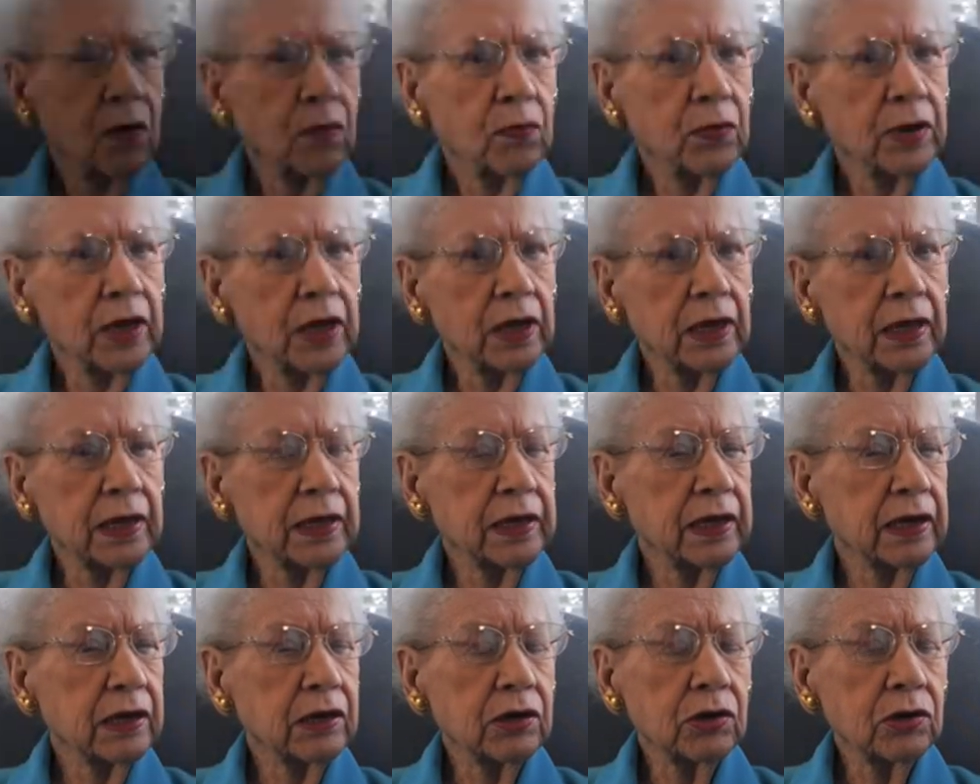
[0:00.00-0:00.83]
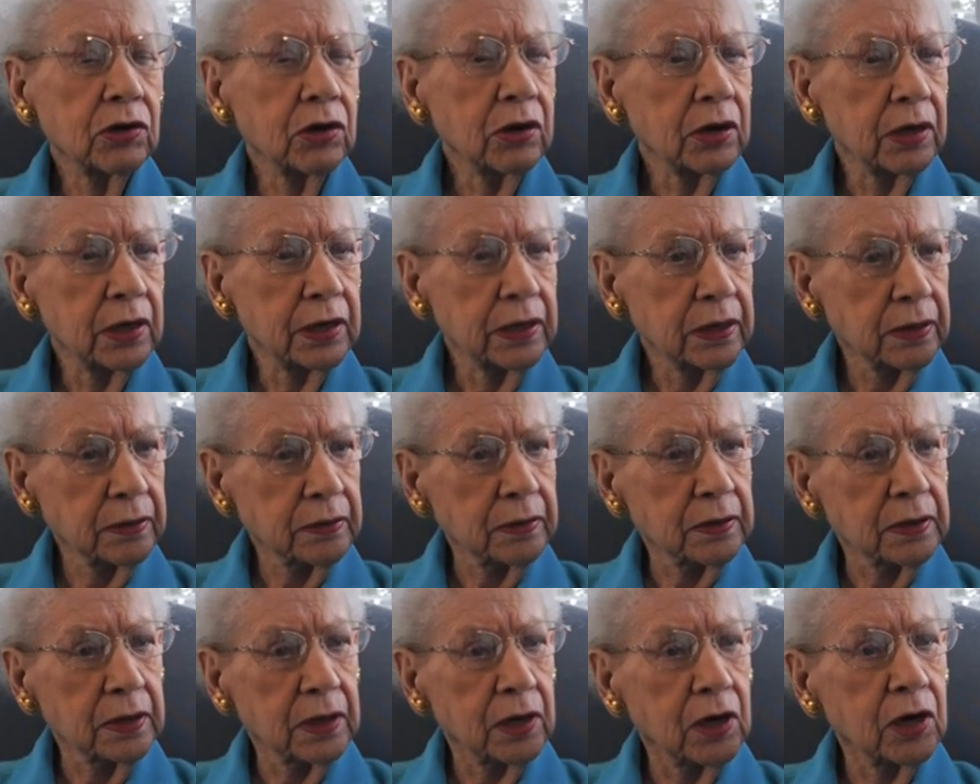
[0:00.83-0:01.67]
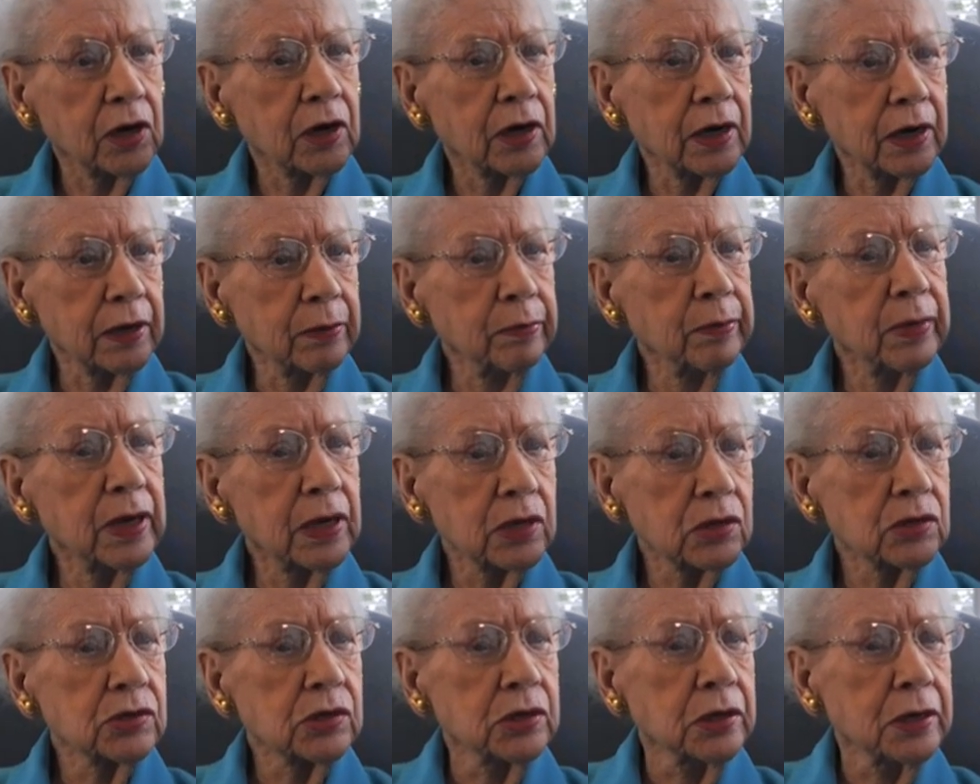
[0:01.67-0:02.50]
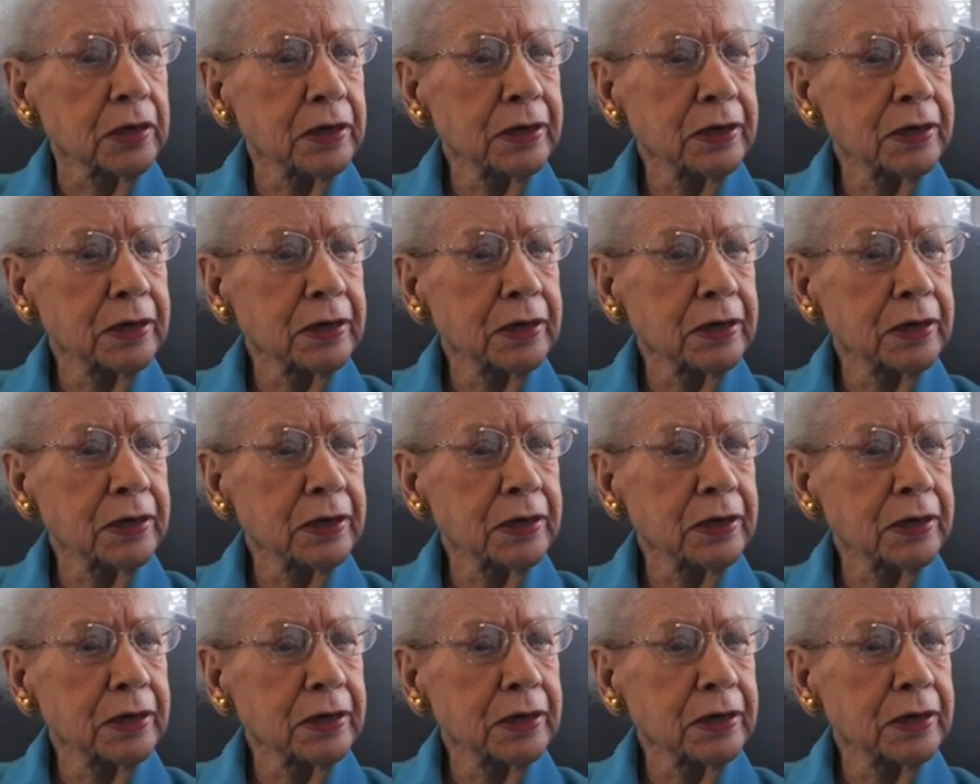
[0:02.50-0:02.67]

Well, they could hardly miss